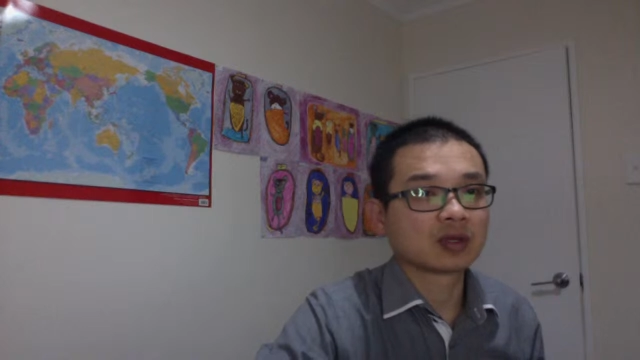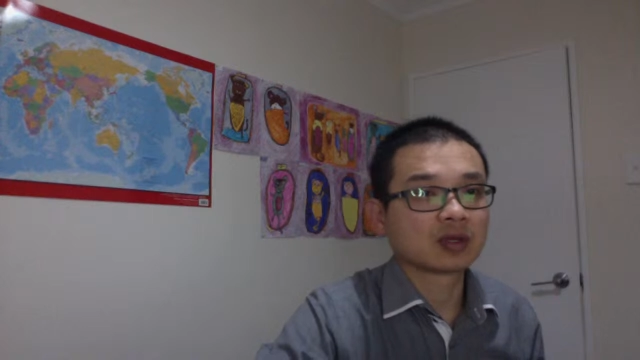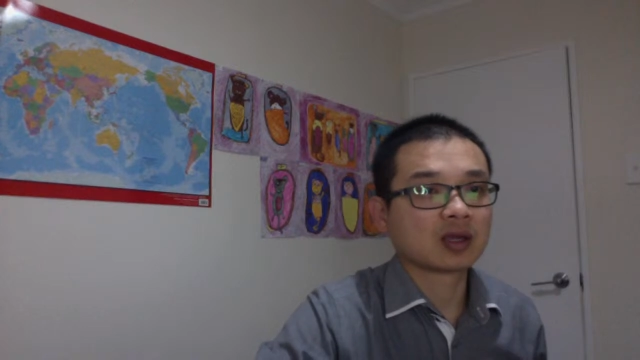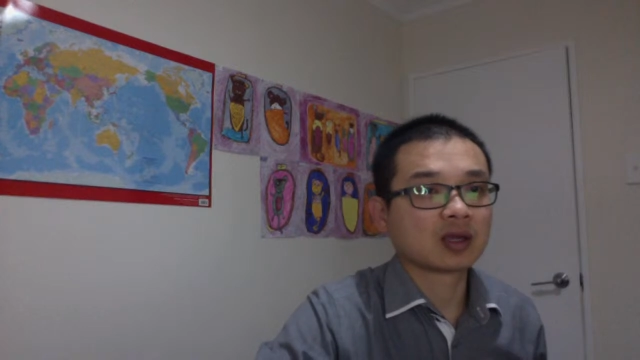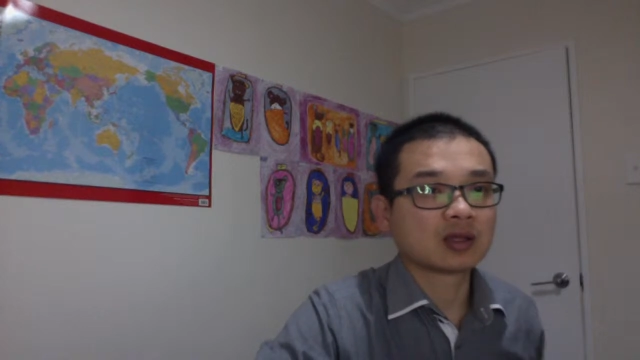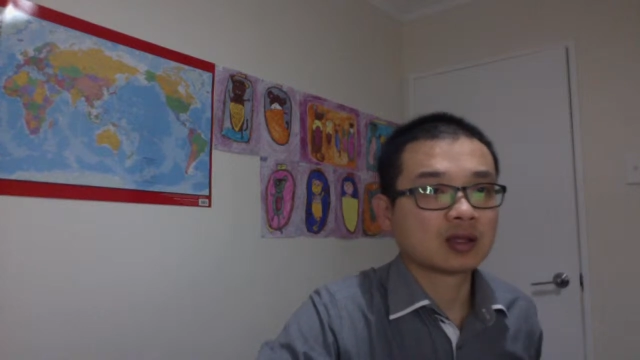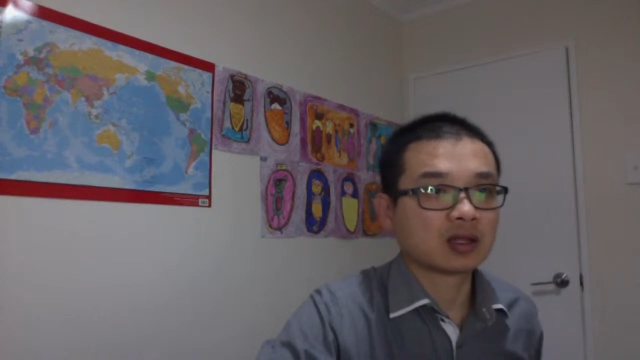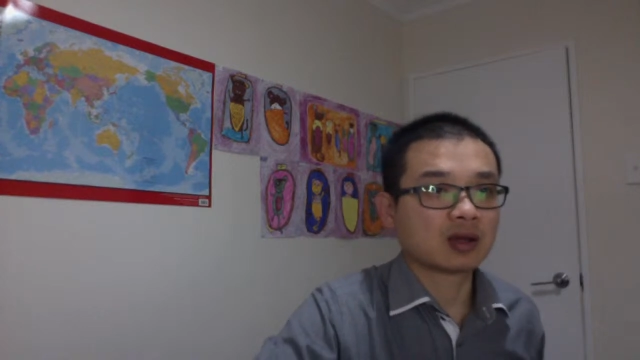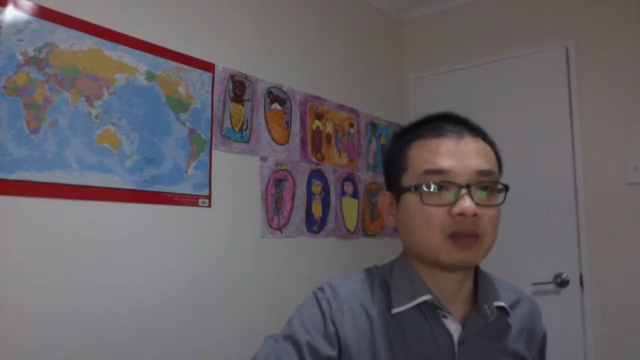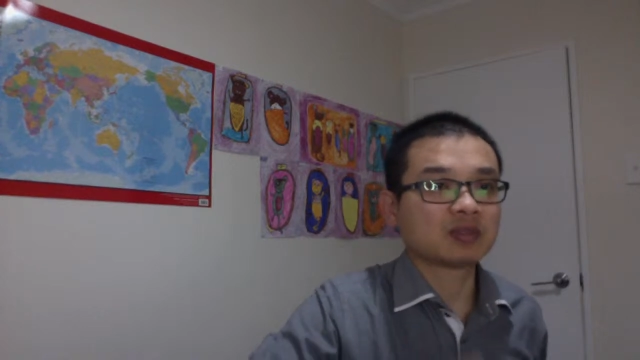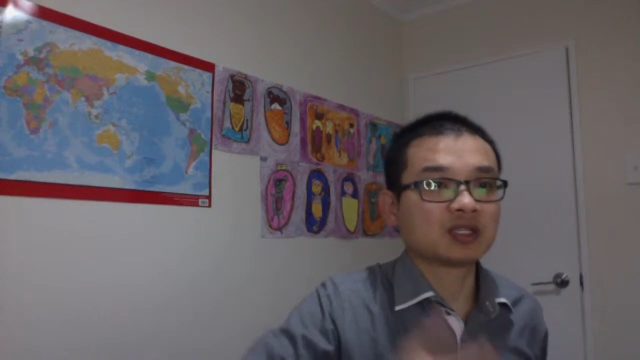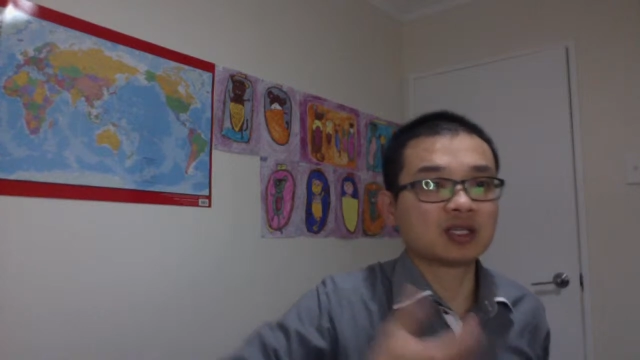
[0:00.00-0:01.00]
Okay,
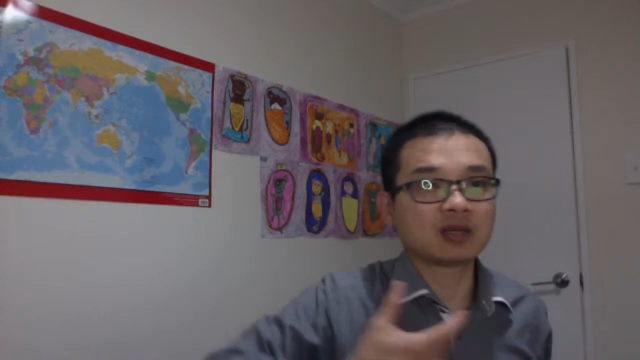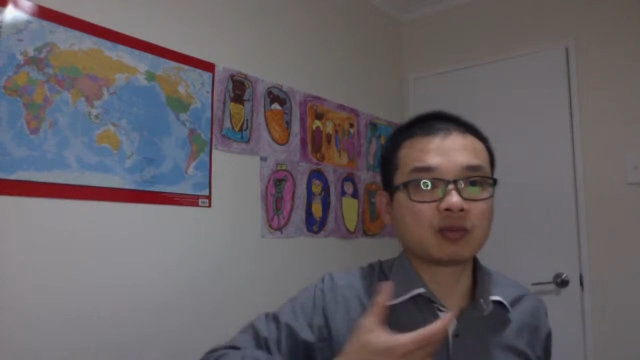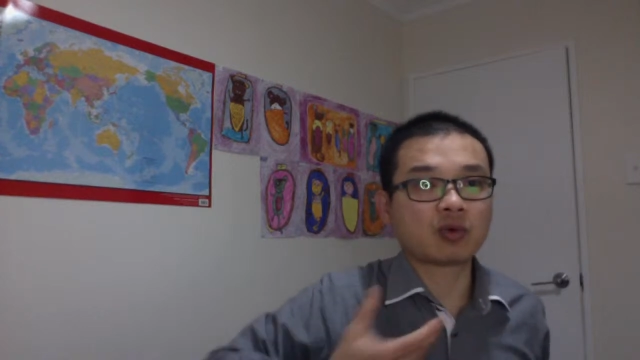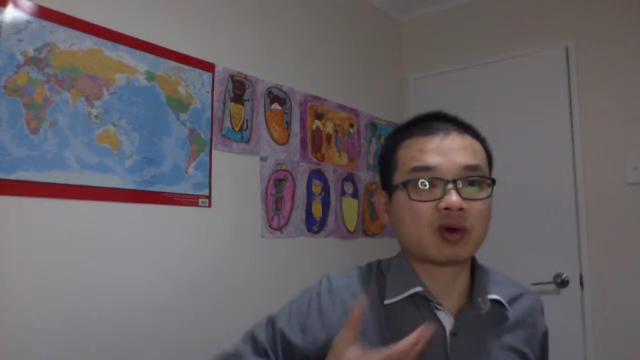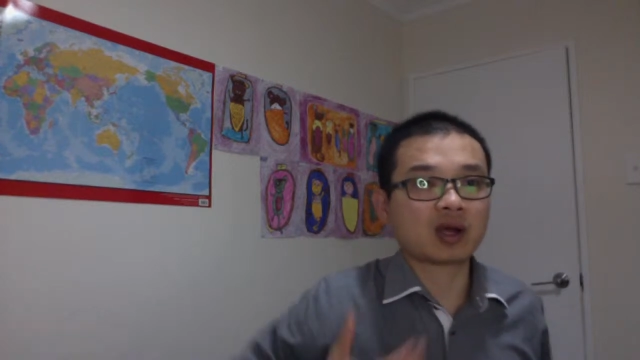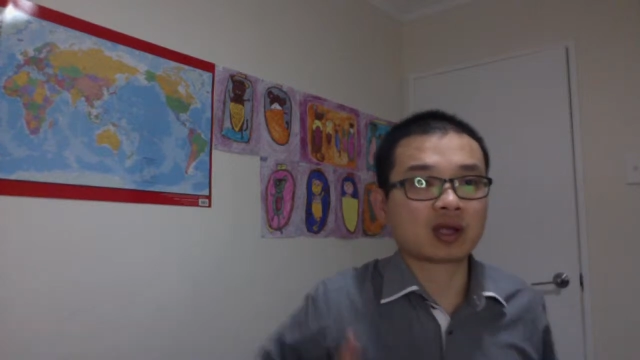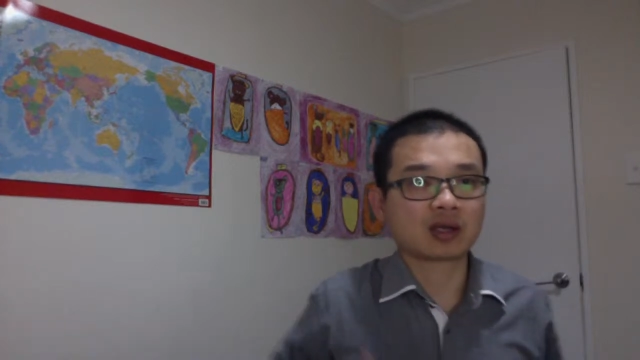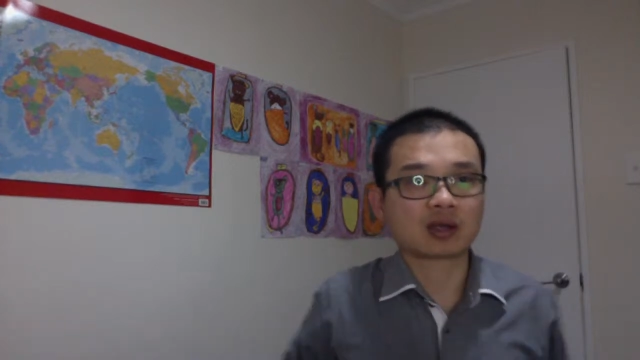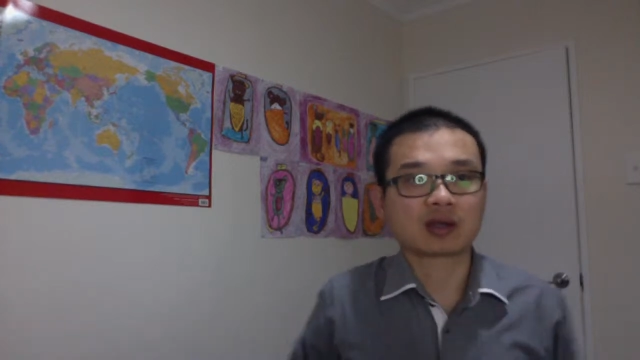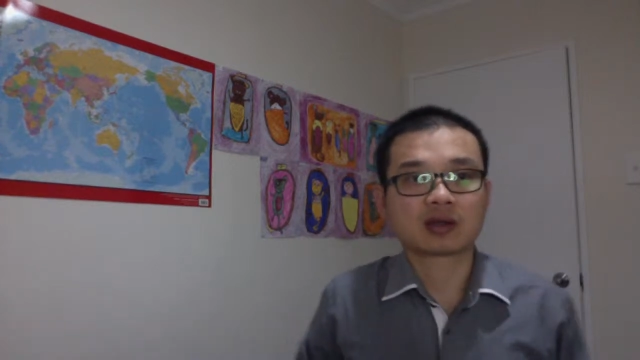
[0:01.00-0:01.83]
now I'm sitting quite